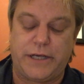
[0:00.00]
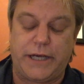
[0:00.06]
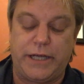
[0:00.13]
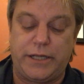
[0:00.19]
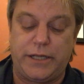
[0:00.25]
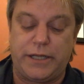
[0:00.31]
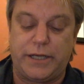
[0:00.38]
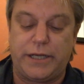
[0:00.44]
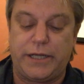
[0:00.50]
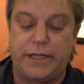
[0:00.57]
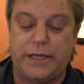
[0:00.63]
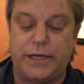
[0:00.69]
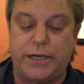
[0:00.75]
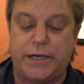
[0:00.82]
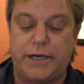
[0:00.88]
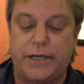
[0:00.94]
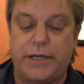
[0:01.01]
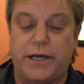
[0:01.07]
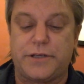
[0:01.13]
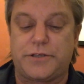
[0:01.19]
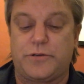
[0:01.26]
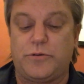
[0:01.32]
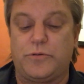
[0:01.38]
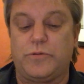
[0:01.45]
an
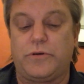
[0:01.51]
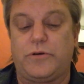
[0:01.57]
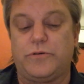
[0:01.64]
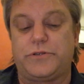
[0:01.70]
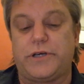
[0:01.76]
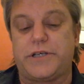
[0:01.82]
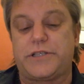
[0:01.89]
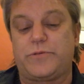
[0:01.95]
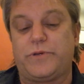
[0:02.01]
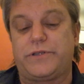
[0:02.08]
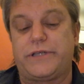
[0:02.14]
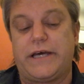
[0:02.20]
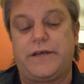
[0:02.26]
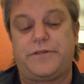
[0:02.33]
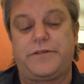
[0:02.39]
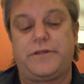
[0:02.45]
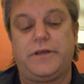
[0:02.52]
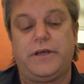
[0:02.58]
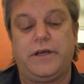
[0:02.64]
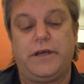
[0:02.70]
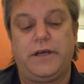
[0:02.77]
article called Dicing with Death,